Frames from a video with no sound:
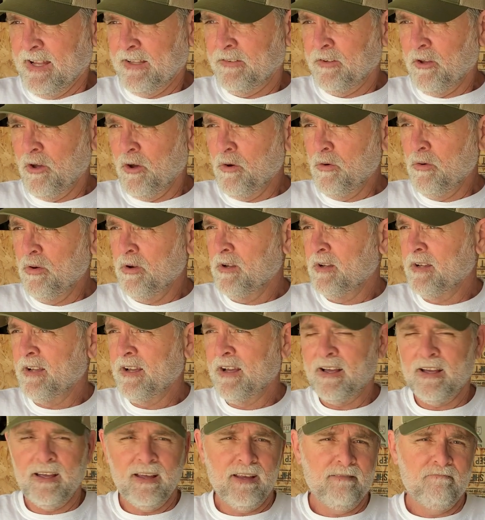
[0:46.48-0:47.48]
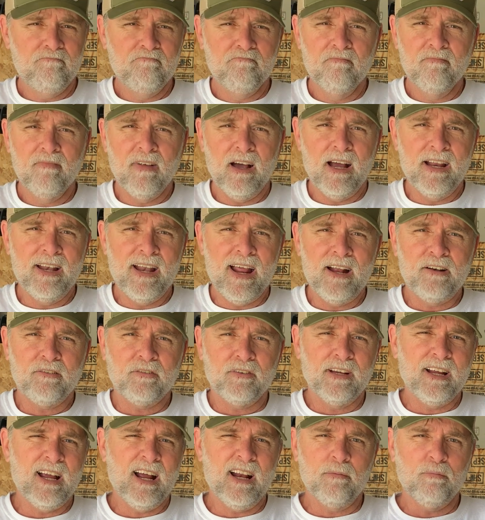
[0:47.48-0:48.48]
so I
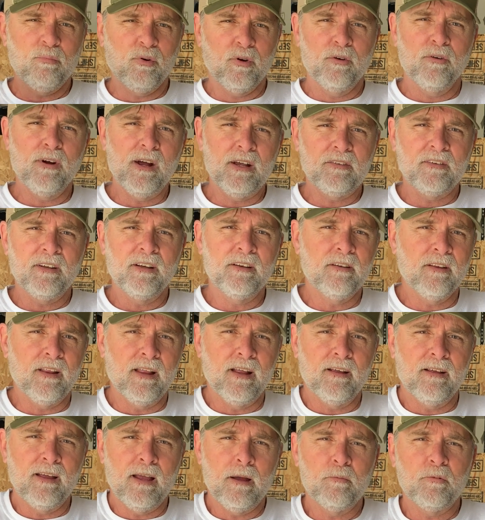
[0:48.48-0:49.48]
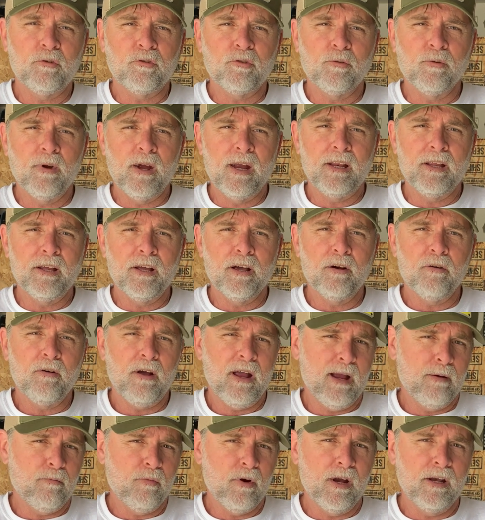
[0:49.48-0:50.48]
naturally kind of progressed into the amateur radio,
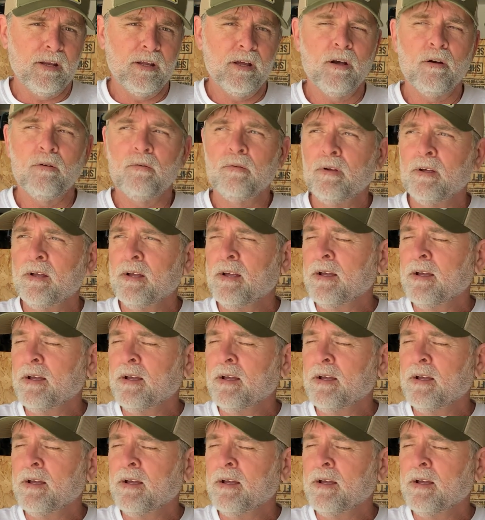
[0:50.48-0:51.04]
ham radio